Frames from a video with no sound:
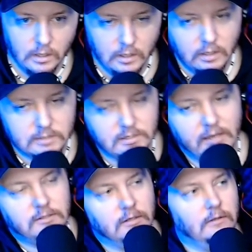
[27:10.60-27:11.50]
is
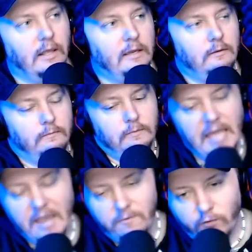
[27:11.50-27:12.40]
like, dude, like,
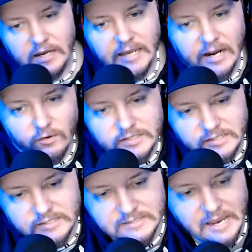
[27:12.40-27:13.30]
every year it's
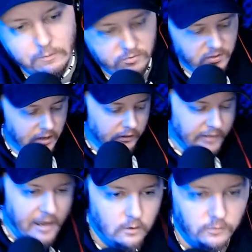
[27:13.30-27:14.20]
the same thing. Like,
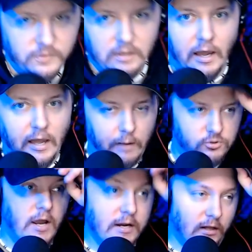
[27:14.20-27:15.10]
I don't think, I'm
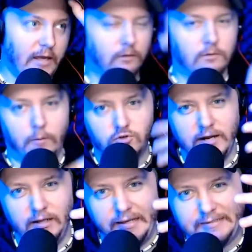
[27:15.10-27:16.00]
trying
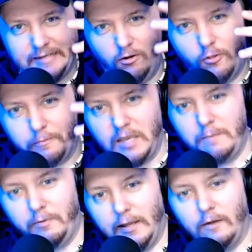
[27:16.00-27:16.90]
to tell the
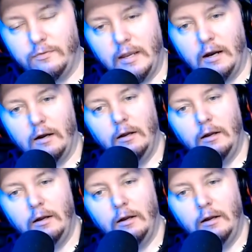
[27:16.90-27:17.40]
people out there,